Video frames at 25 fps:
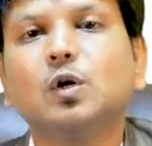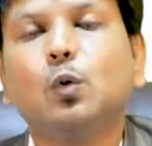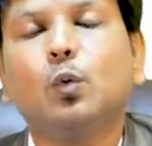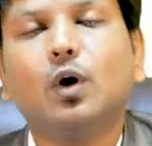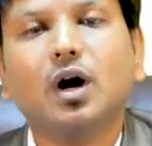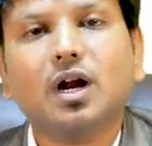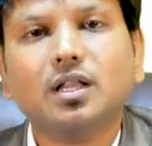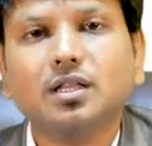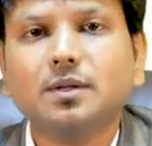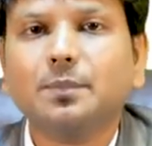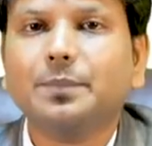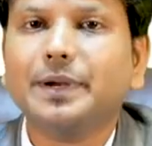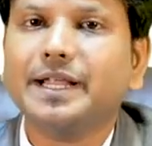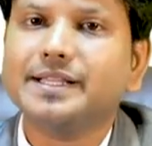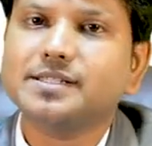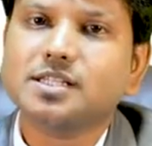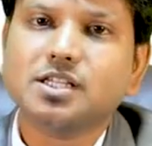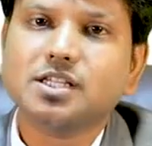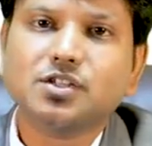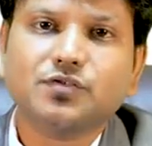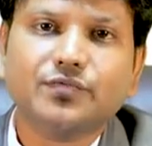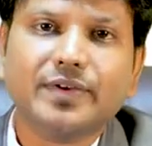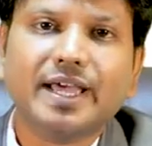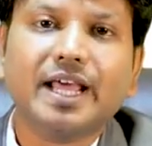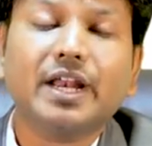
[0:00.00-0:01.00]
What are the
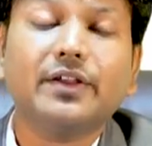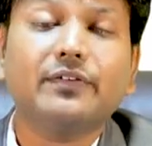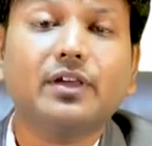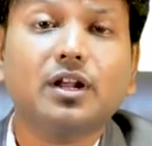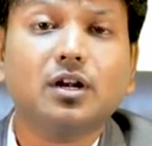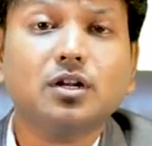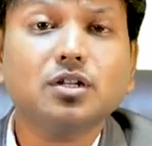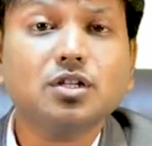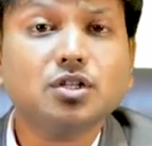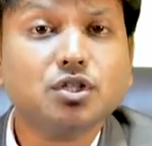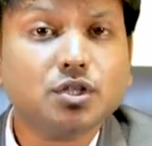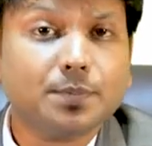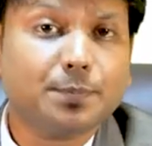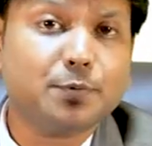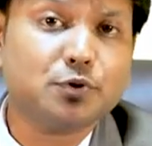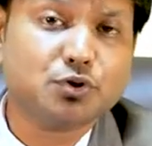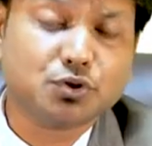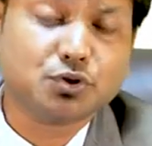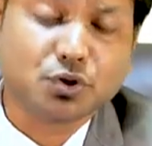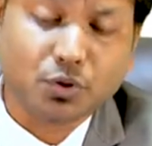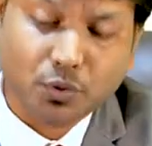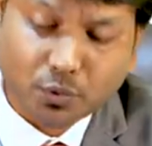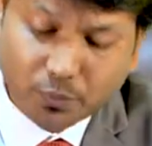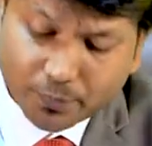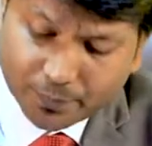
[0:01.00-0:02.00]
places where we are not
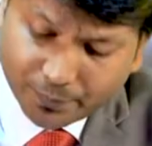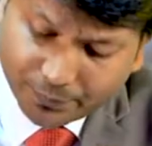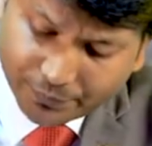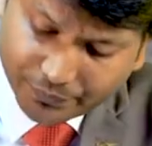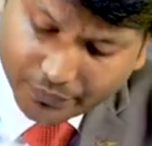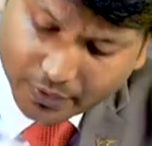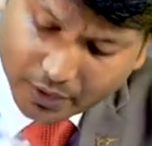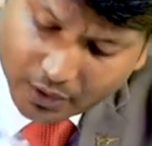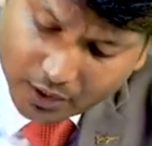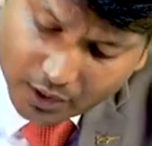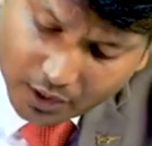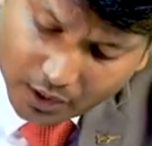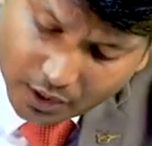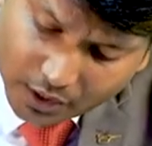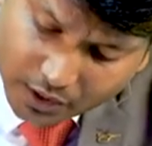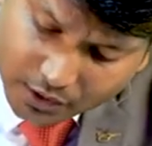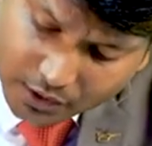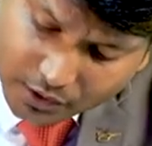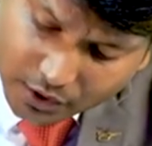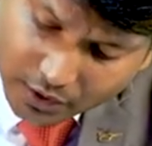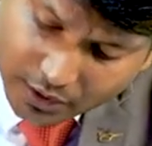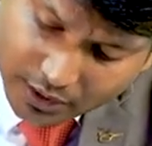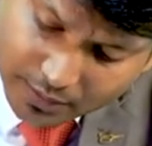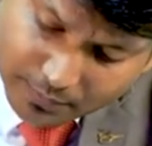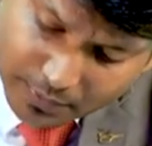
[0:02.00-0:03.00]
supposed to do?
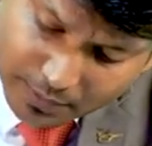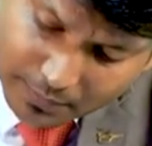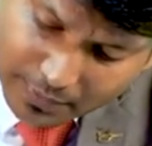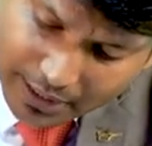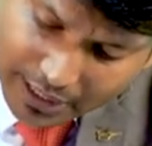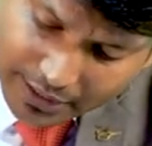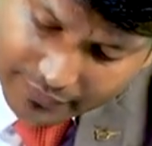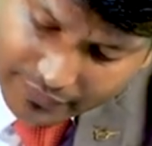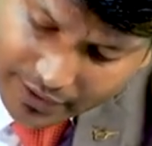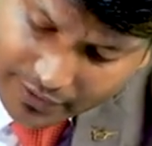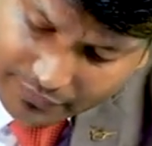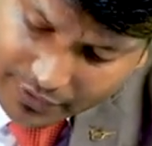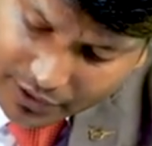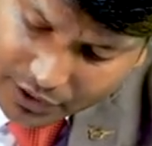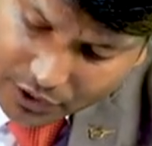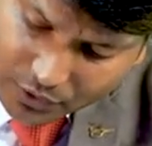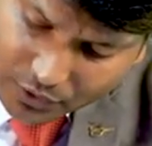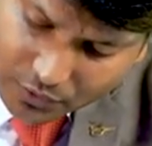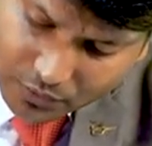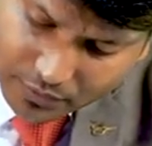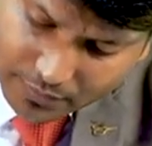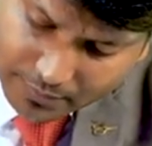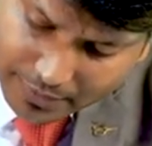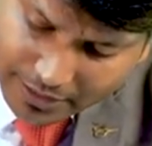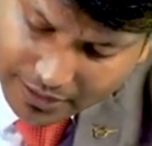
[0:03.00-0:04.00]
So remember, I've given
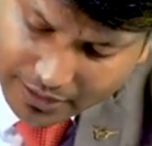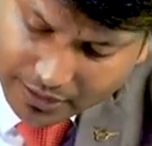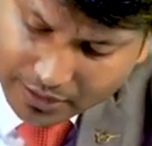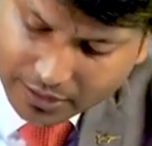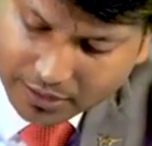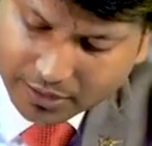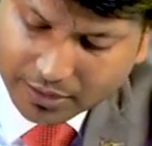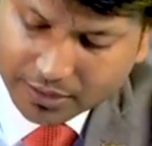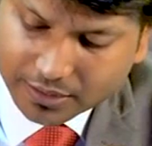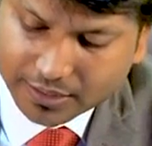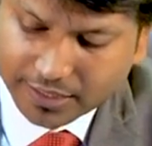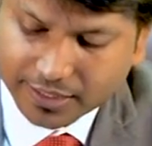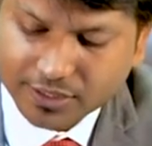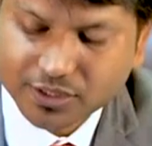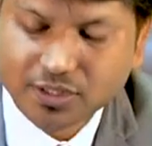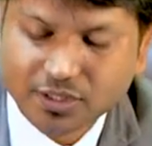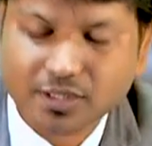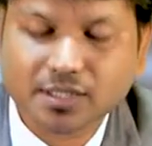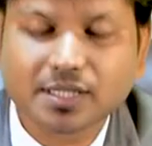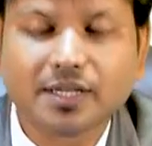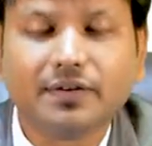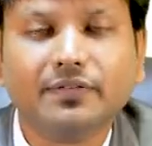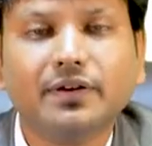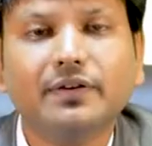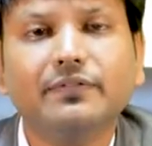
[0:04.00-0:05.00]
you in my
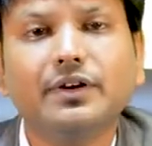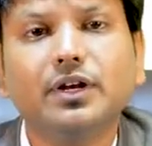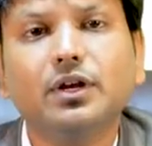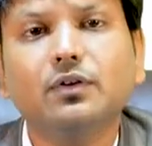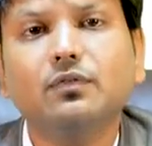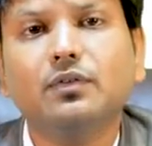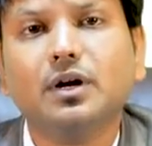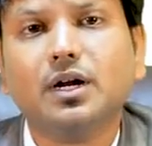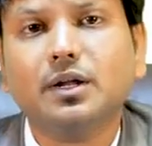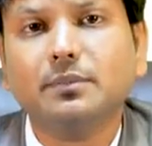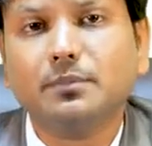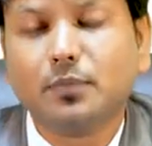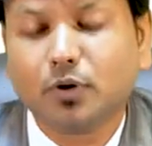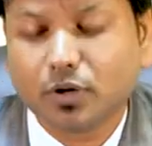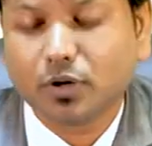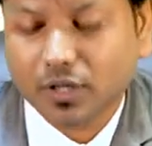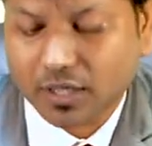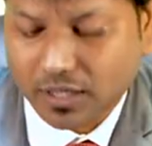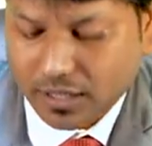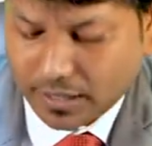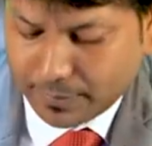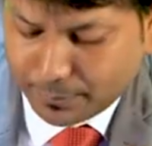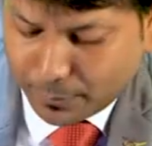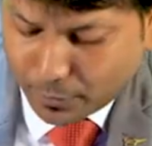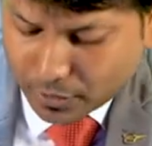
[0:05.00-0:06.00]
lectures, I've given you one
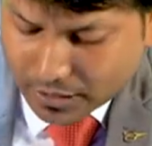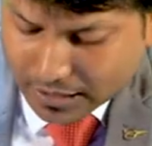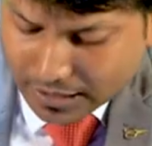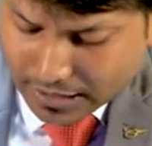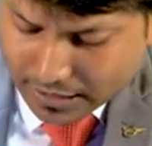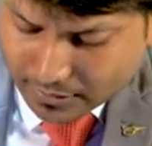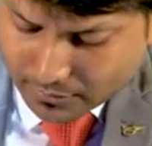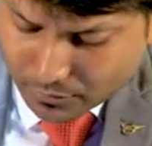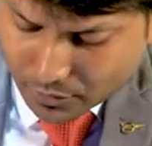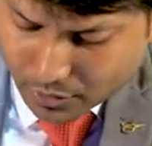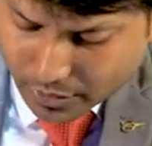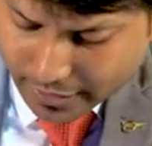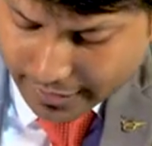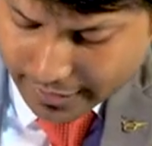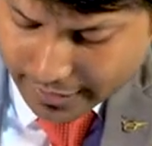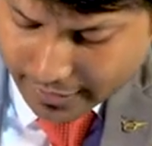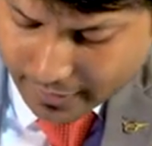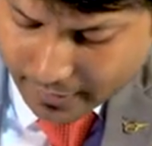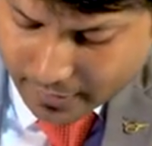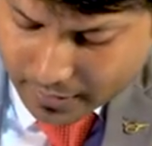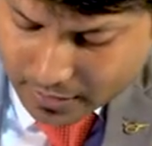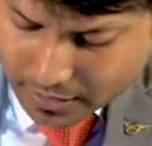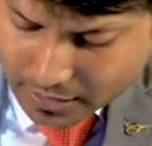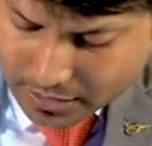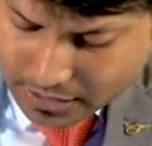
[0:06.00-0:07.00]
important
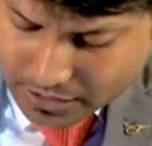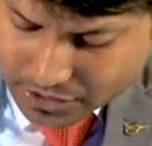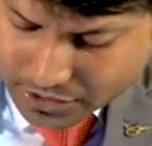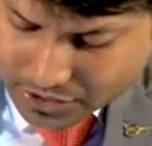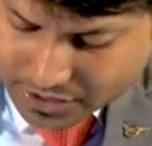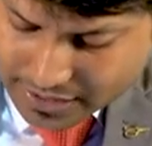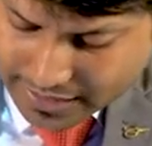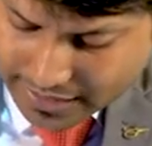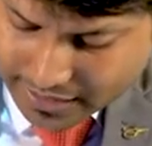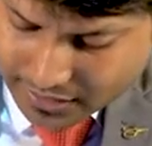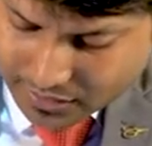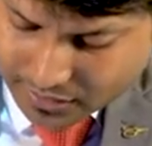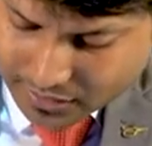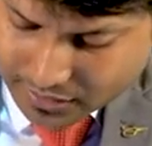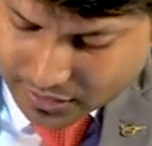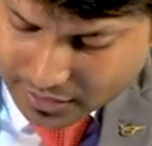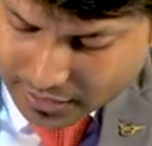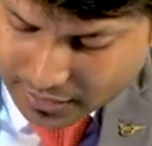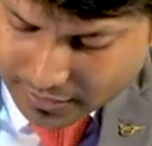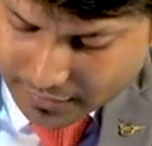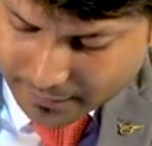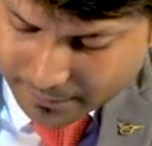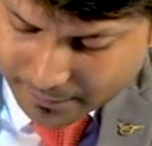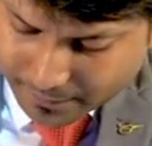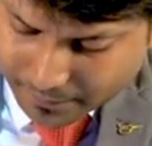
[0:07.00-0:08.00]
mnemonic,
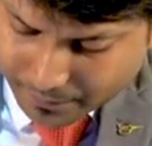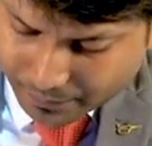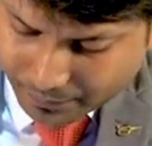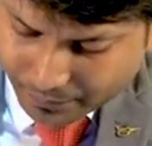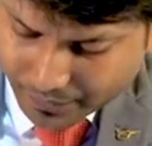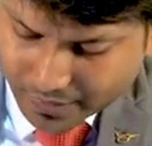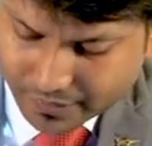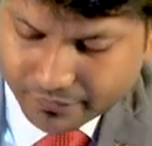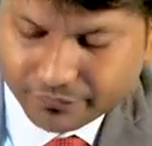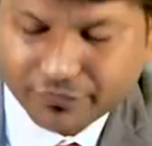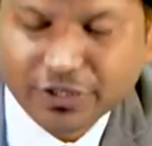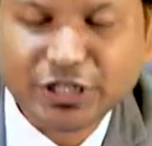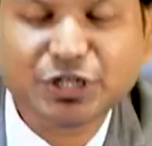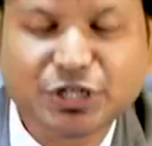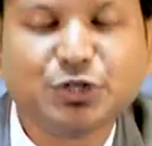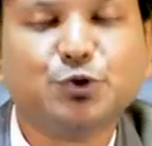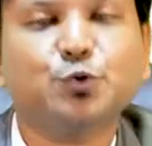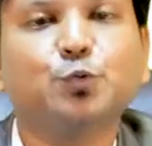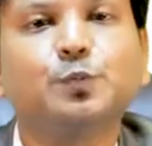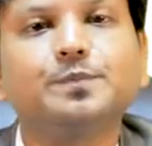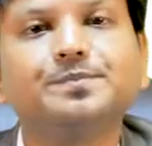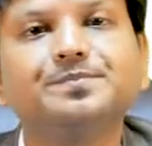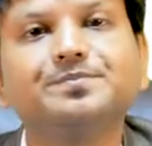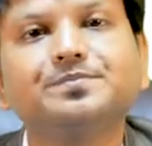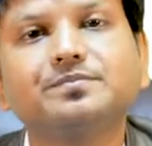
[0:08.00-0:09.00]

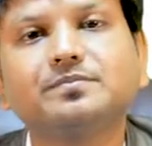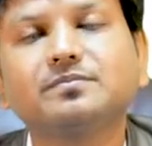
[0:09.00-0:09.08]
C3V2.